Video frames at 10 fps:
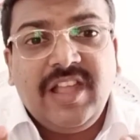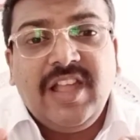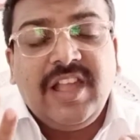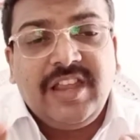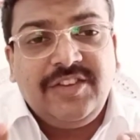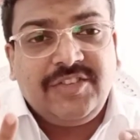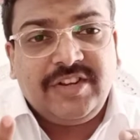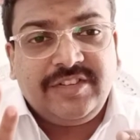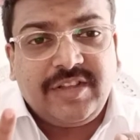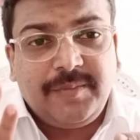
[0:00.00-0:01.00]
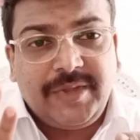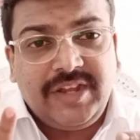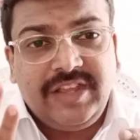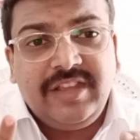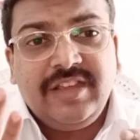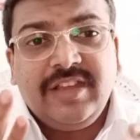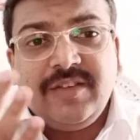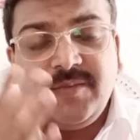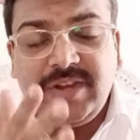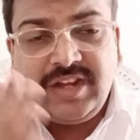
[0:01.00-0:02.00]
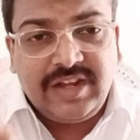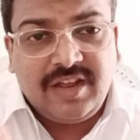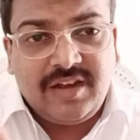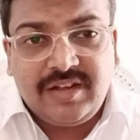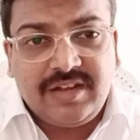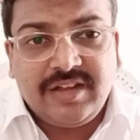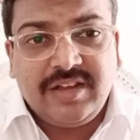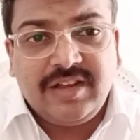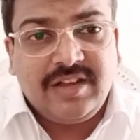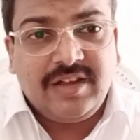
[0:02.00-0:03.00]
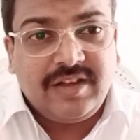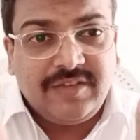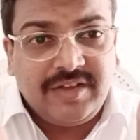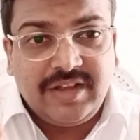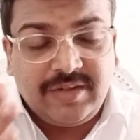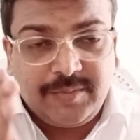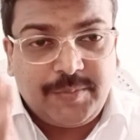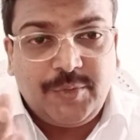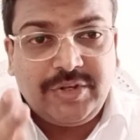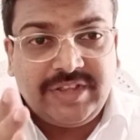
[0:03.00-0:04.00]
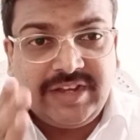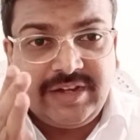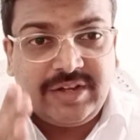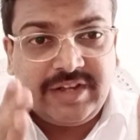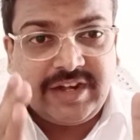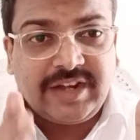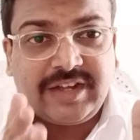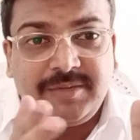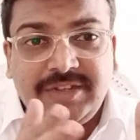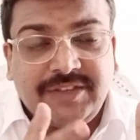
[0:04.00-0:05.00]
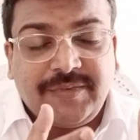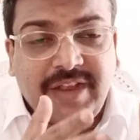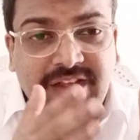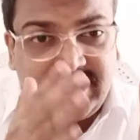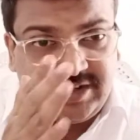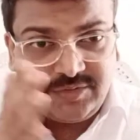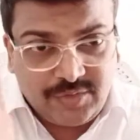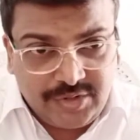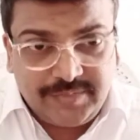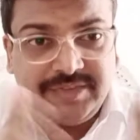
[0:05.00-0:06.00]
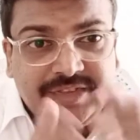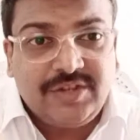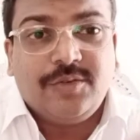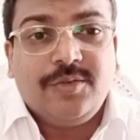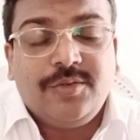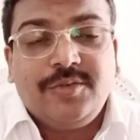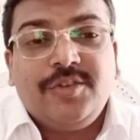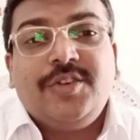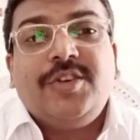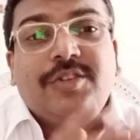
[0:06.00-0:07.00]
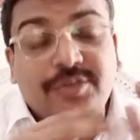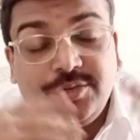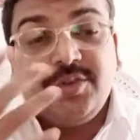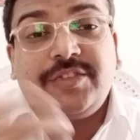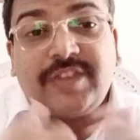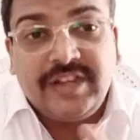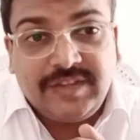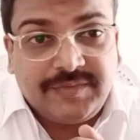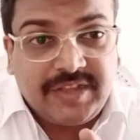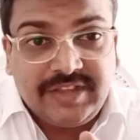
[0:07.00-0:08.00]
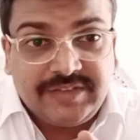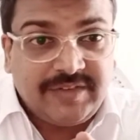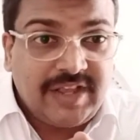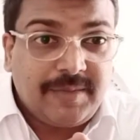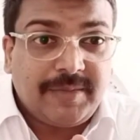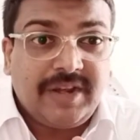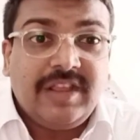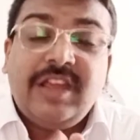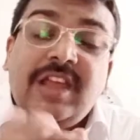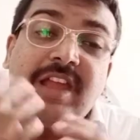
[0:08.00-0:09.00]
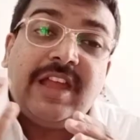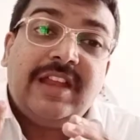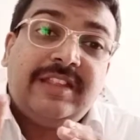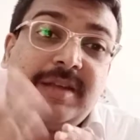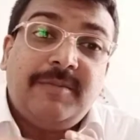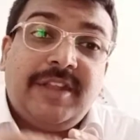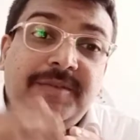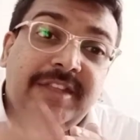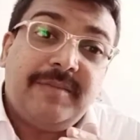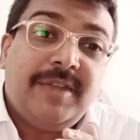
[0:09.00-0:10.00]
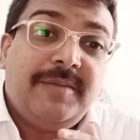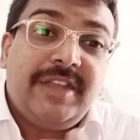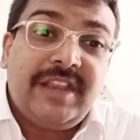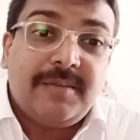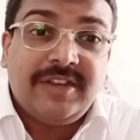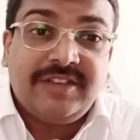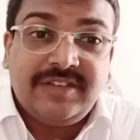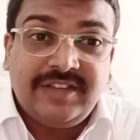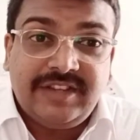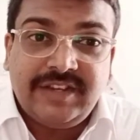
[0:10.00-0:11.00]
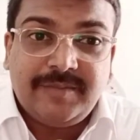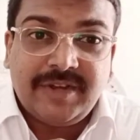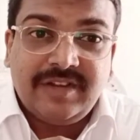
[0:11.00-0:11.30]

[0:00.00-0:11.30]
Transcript: insurance company will not put the deductibles as 500, it's going to be 0. So those kinds of changes will happen, and sometimes there may be an emergency treatment.